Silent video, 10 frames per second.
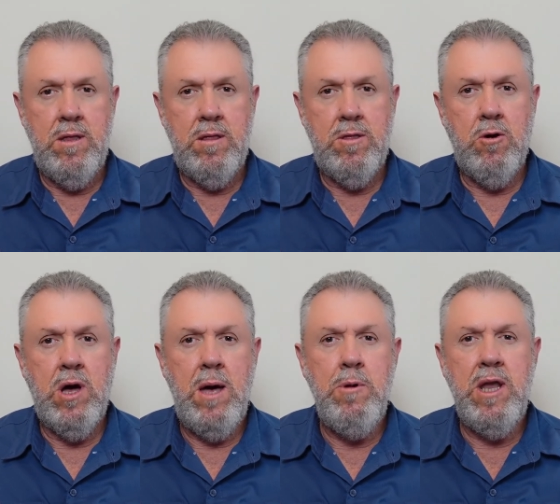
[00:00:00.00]
So
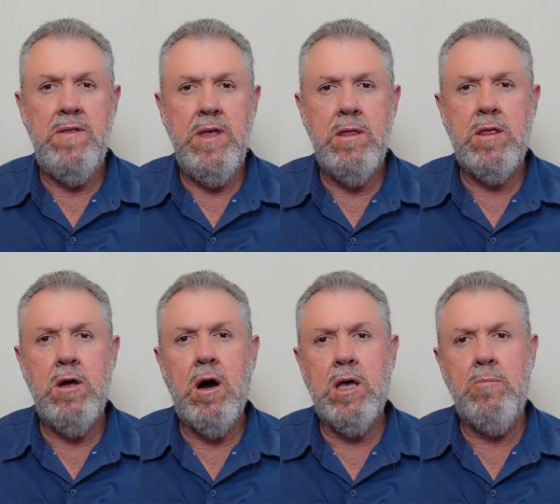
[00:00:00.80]
having a
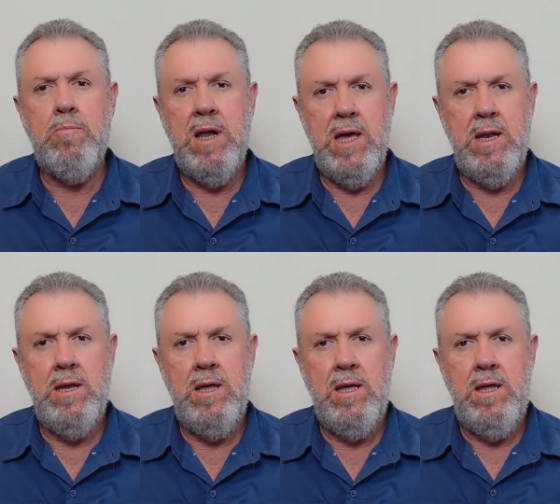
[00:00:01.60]
destocking
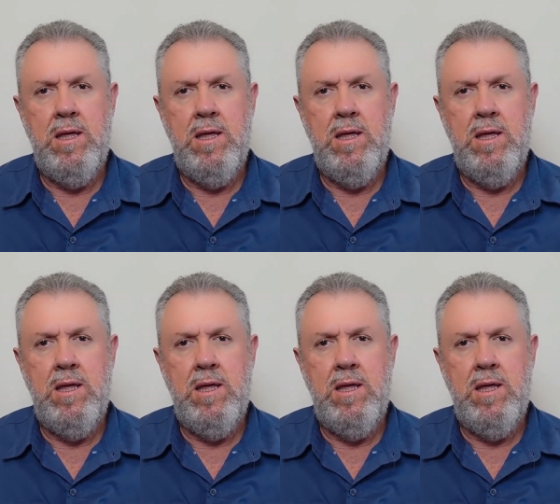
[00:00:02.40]
plan